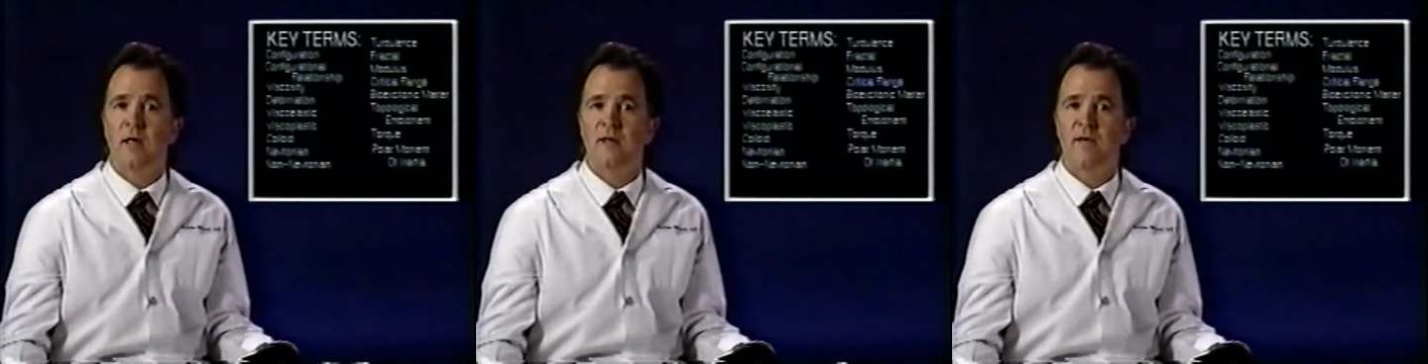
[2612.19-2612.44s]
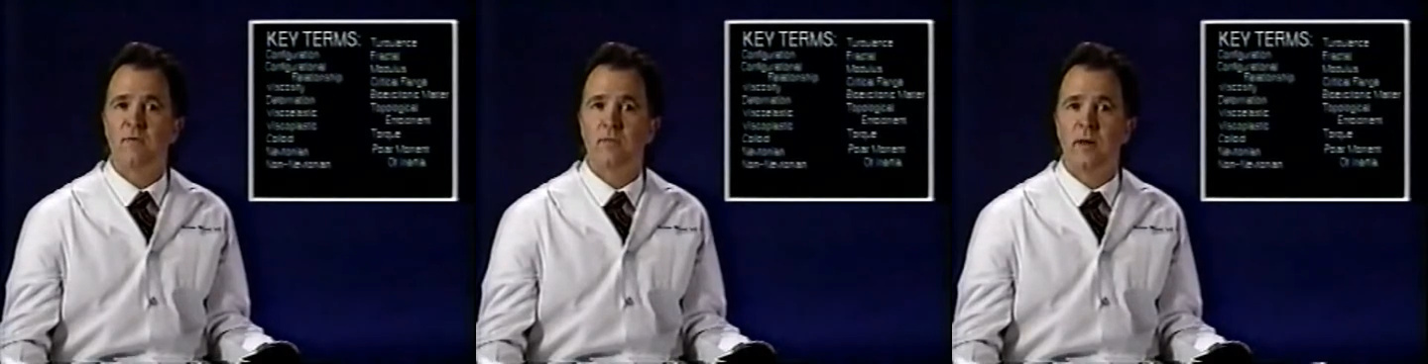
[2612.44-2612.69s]

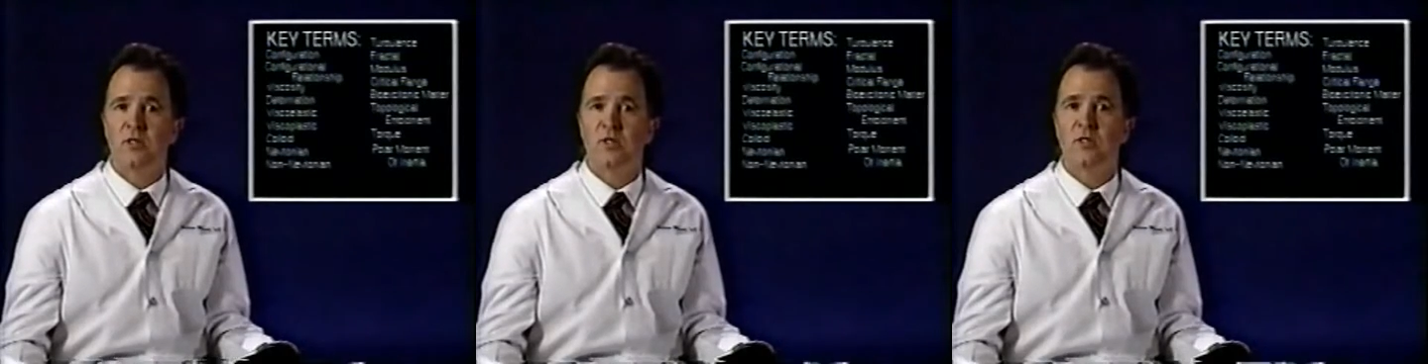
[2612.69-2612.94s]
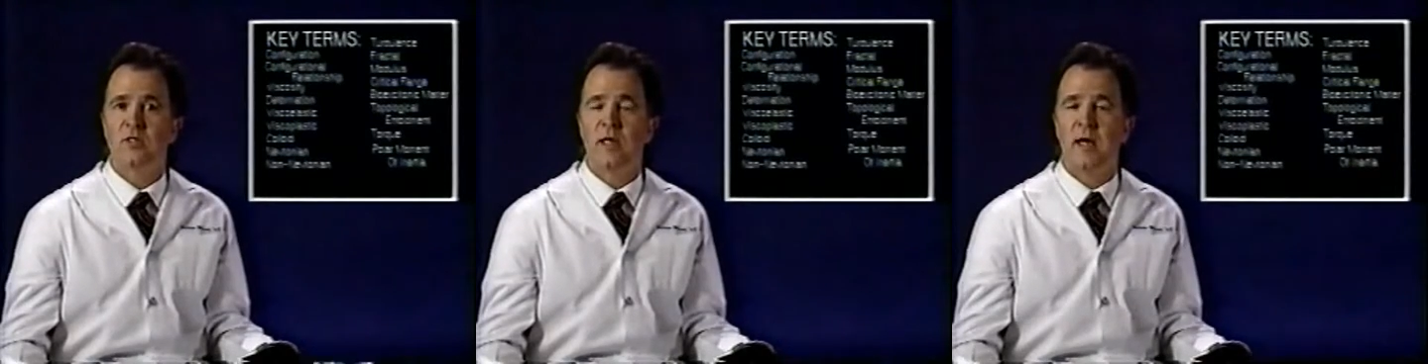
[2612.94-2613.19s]

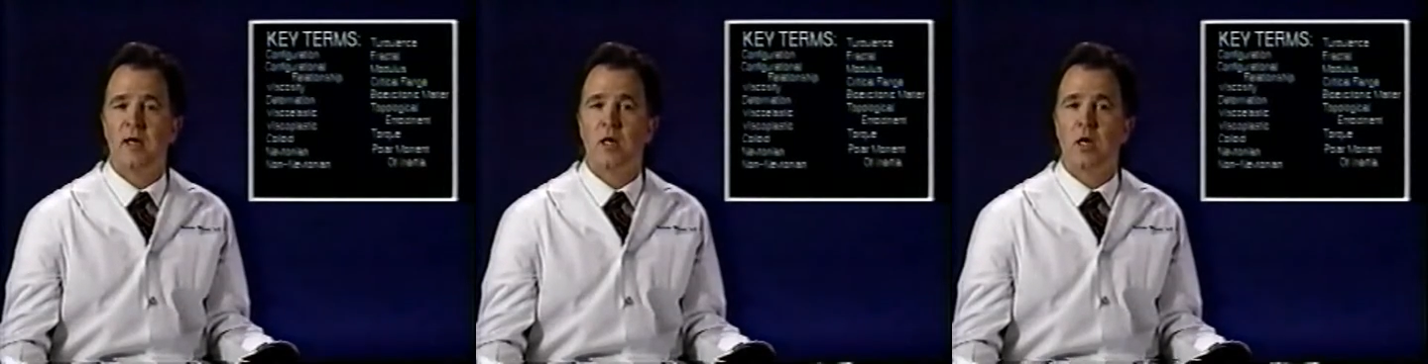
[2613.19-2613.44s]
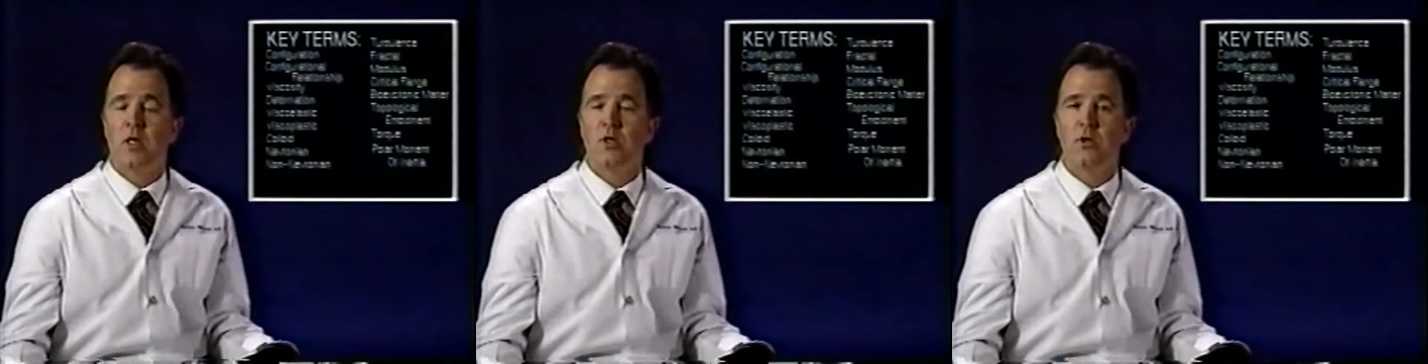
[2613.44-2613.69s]
deformations that
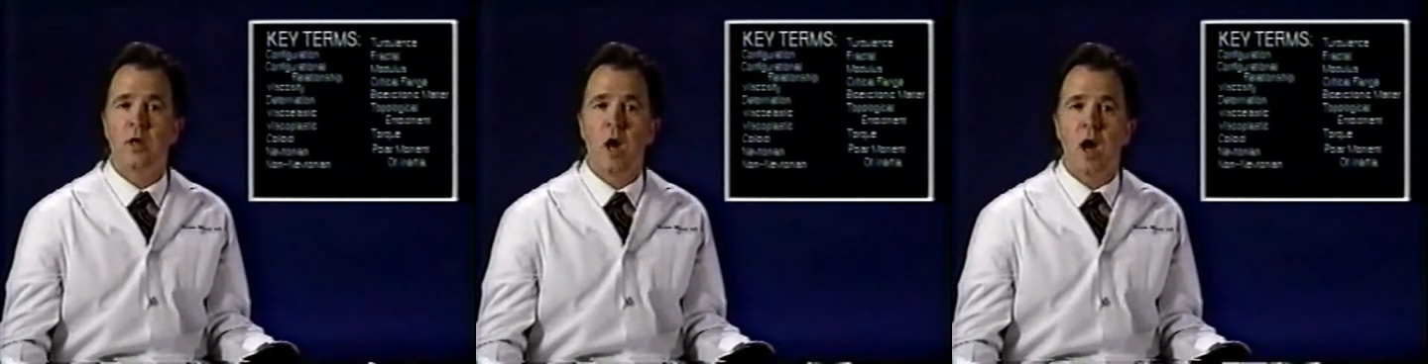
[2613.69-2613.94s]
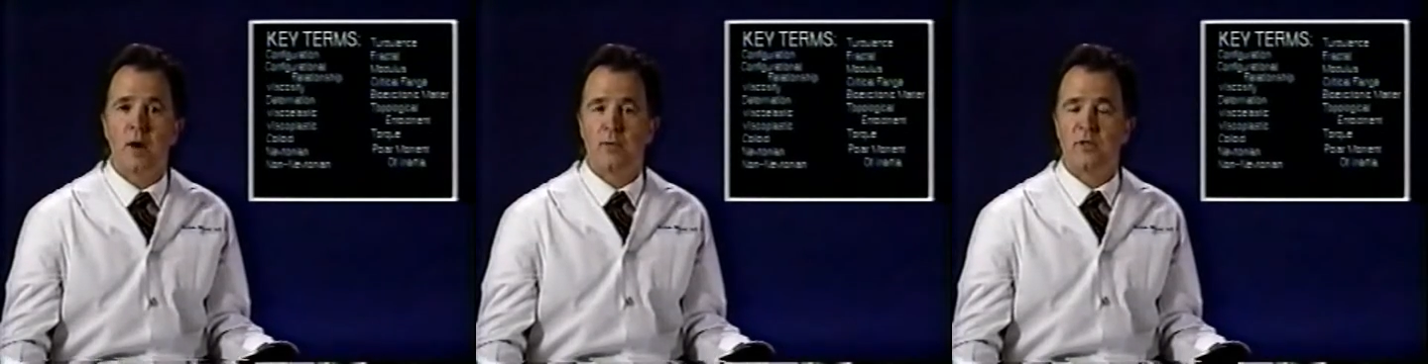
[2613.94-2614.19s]
do
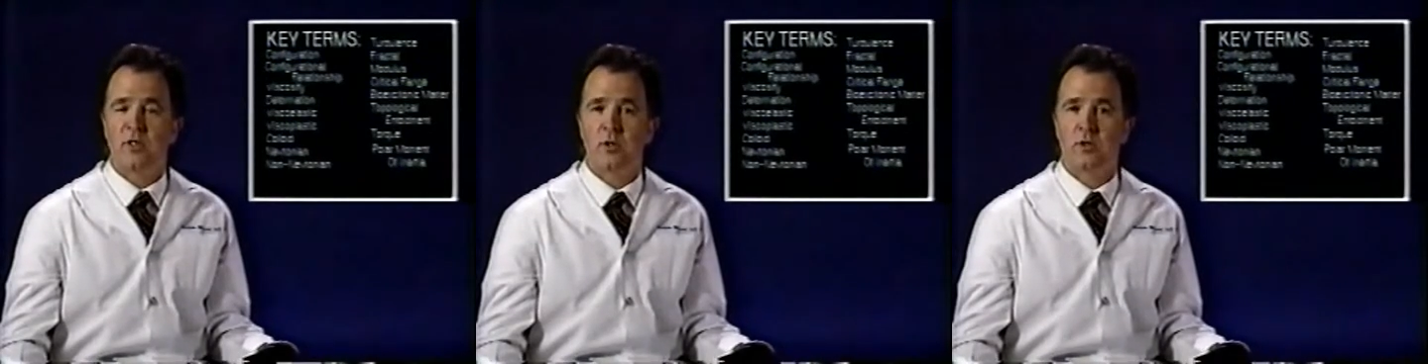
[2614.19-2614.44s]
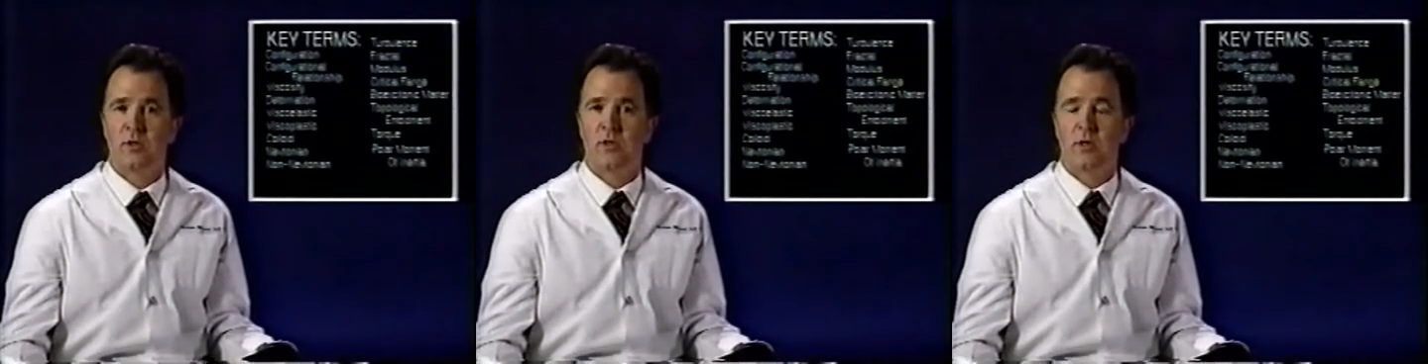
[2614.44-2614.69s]
not
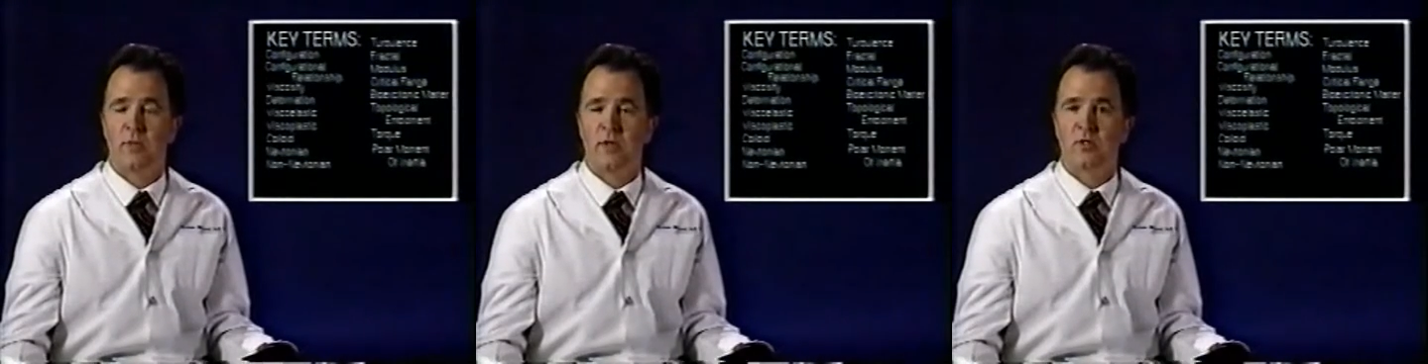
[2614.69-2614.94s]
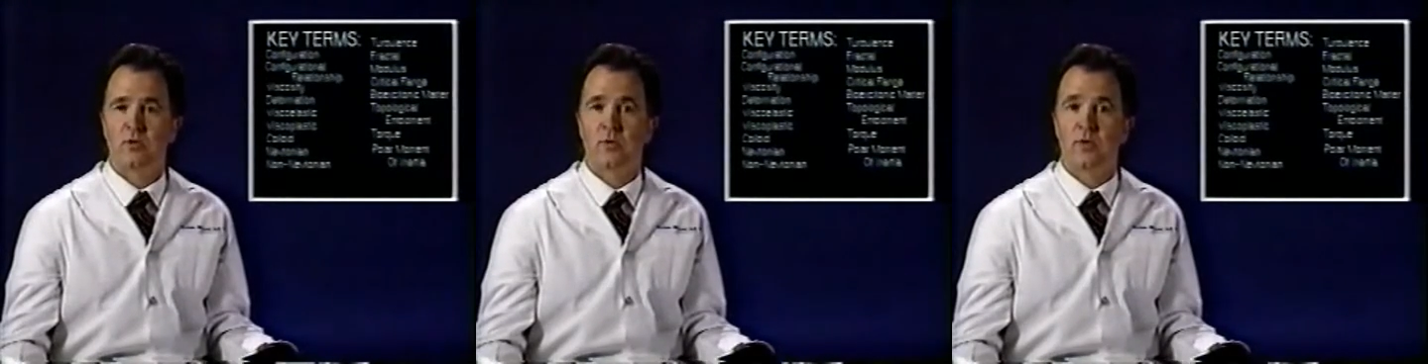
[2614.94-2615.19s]
return to their
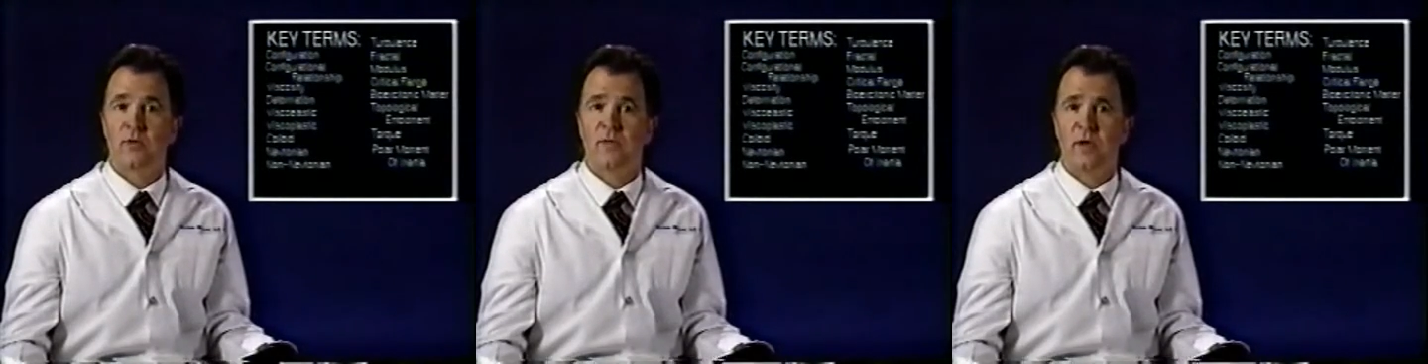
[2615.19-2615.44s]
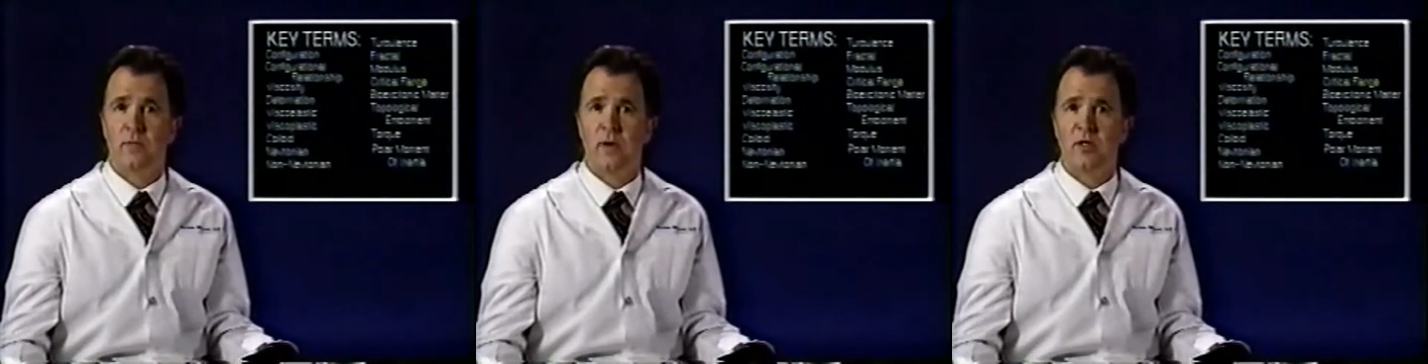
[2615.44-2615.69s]
original
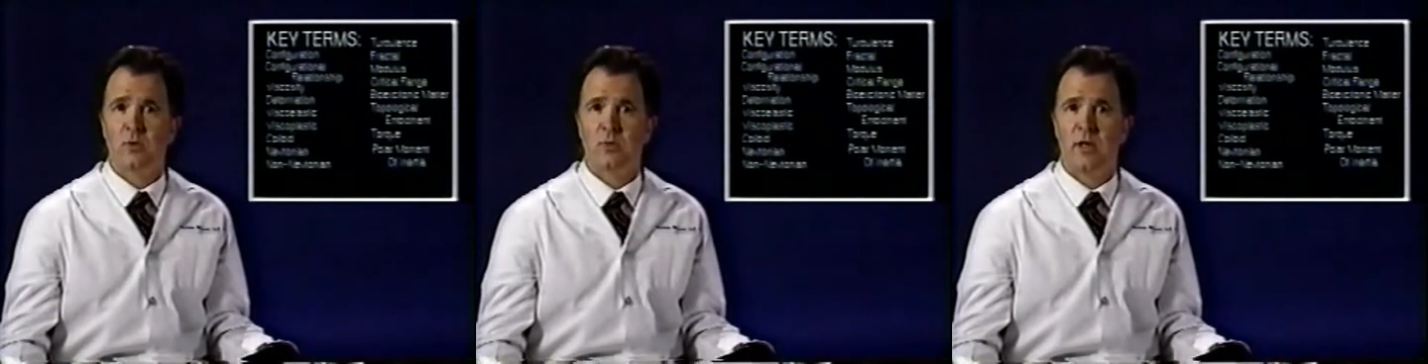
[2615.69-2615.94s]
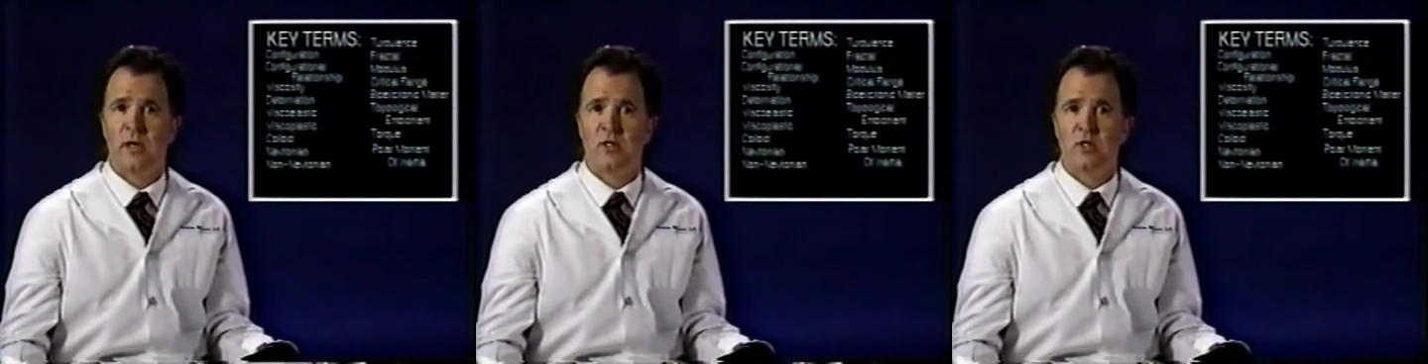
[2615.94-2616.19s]
configurational
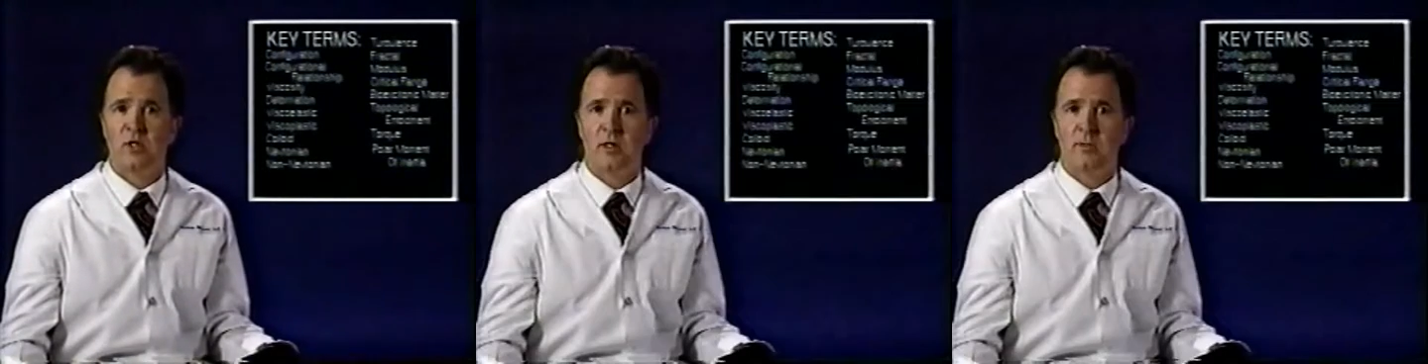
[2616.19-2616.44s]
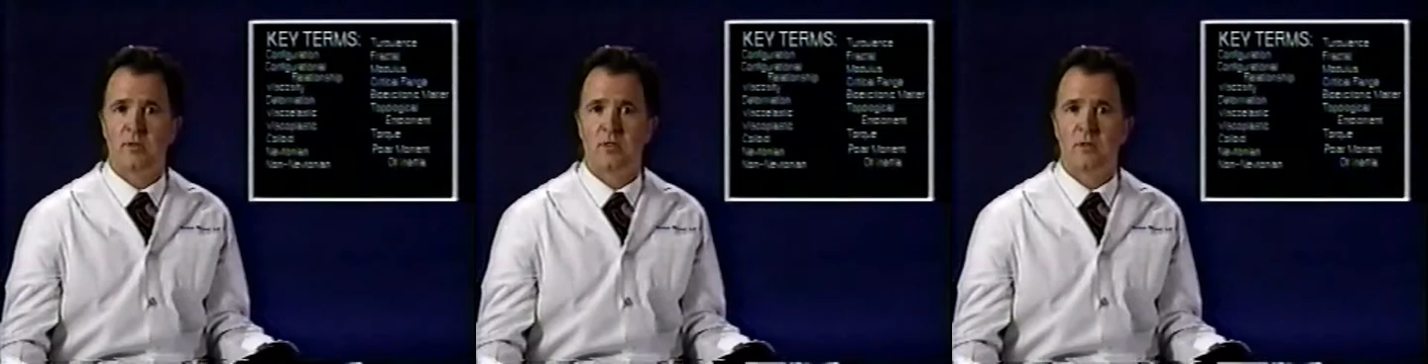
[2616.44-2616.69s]

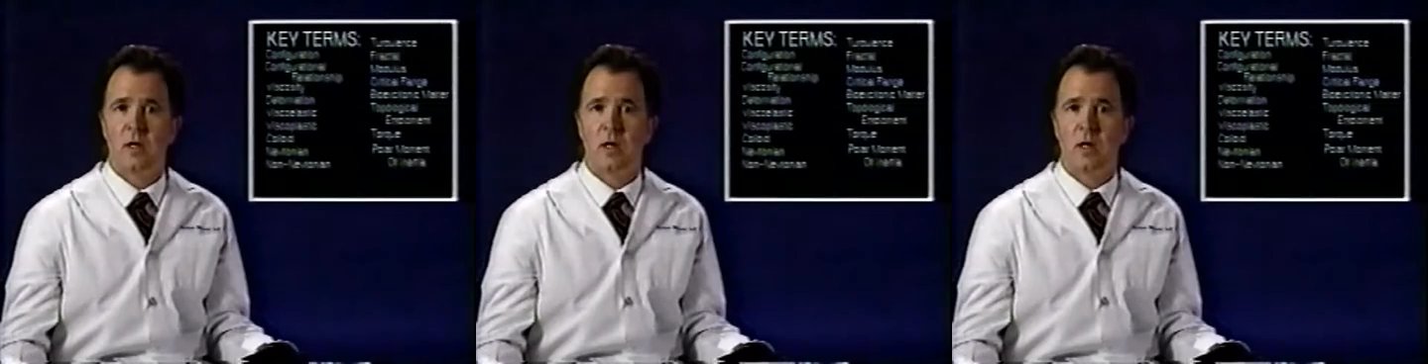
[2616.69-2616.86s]
relationships.